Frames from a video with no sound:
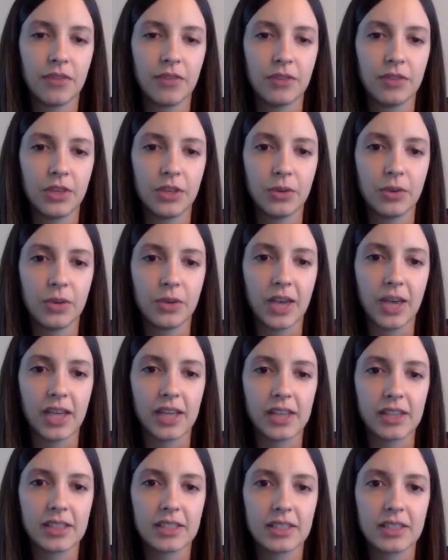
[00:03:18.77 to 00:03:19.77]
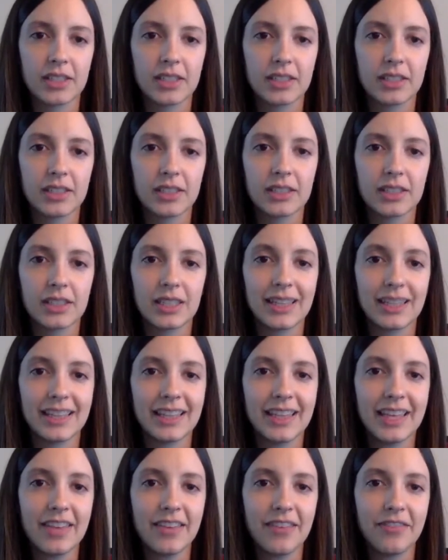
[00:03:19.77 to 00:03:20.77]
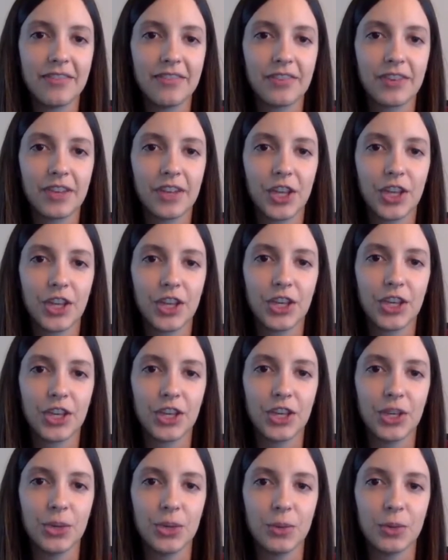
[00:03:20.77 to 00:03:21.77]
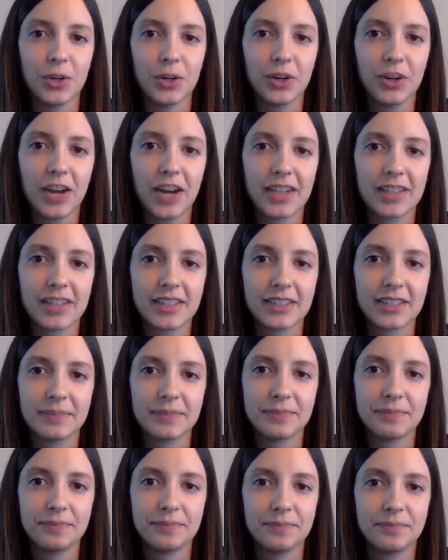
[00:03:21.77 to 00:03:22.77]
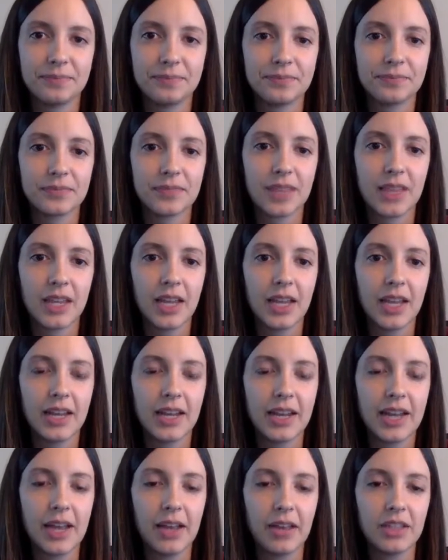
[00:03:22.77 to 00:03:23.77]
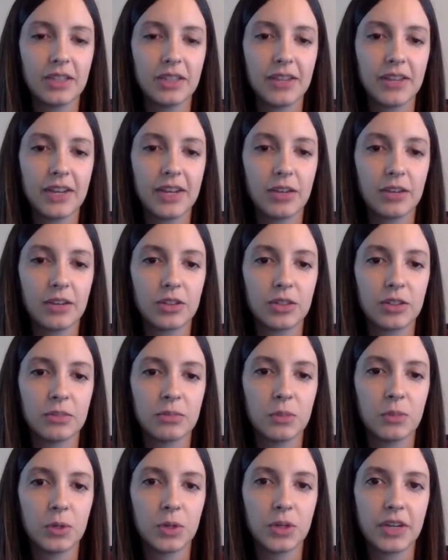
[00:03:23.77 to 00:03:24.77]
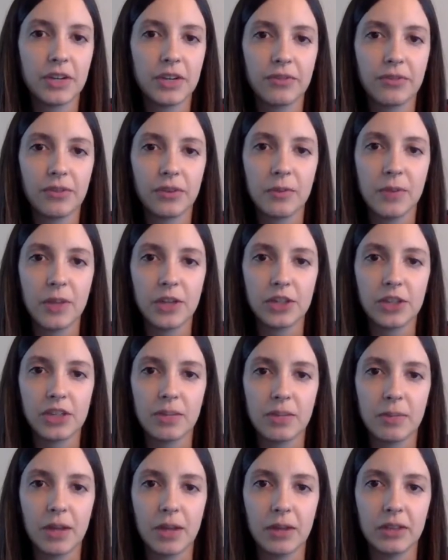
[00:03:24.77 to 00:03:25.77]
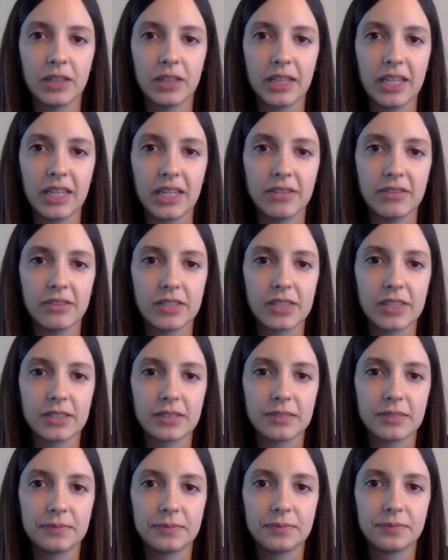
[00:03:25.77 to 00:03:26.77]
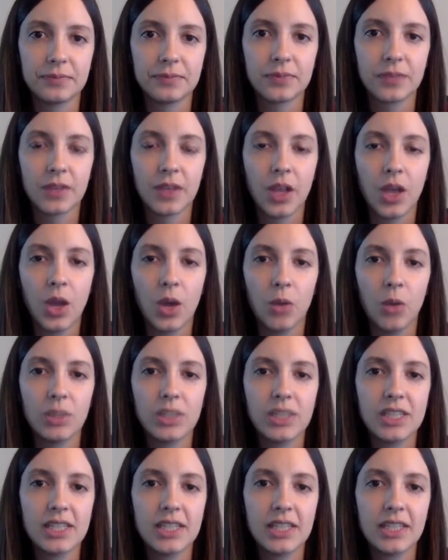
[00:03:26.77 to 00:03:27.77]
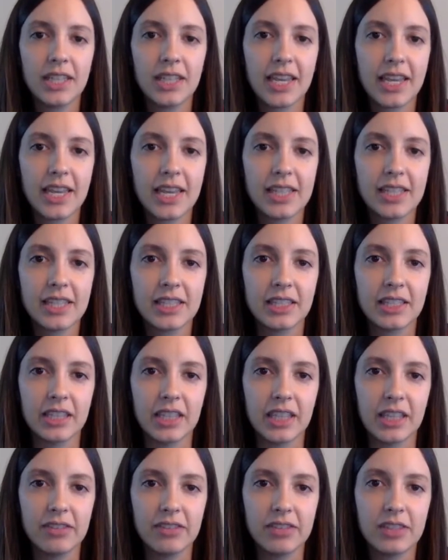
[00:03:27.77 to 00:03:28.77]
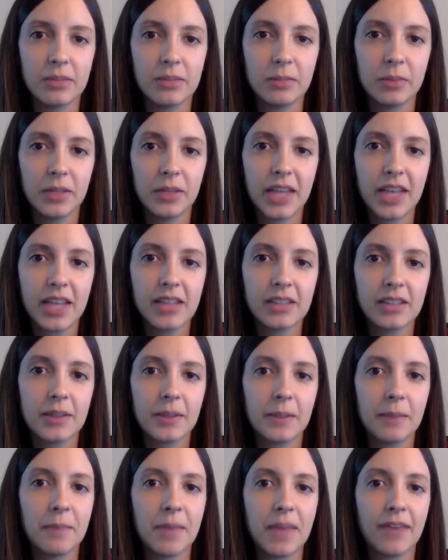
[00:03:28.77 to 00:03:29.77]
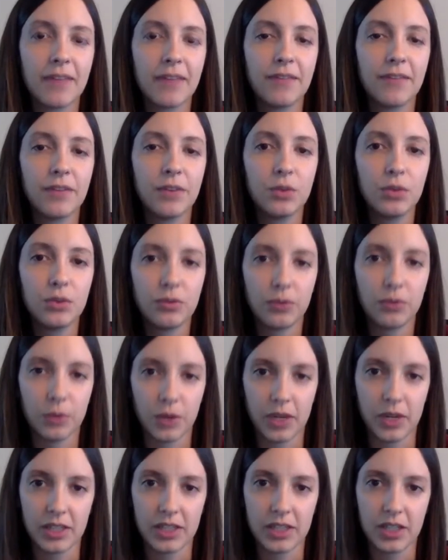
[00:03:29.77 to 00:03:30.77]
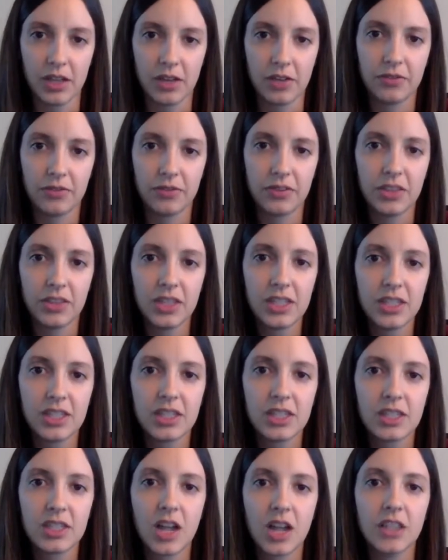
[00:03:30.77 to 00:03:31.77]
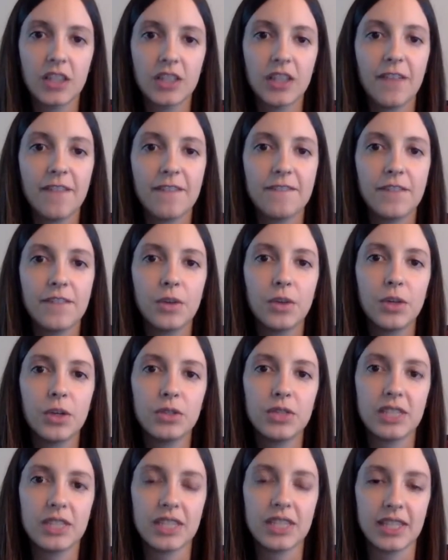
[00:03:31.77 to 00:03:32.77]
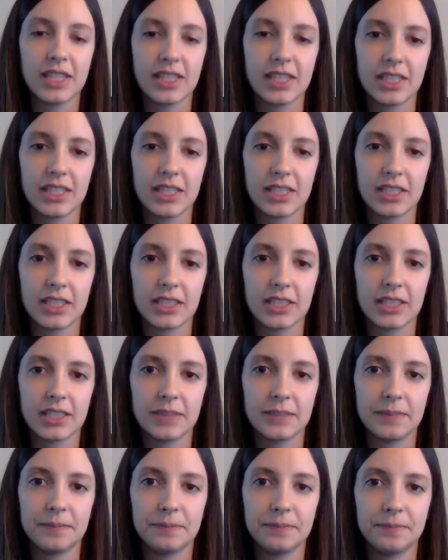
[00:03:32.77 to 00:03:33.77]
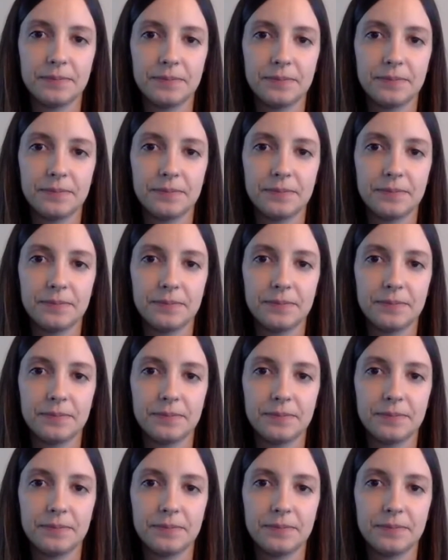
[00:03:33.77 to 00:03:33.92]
If you guessed leaf, you were correct. Now let's find out some more information about leaves. When sunlight hits the leaves, the plant makes food for itself. This is called photosynthesis.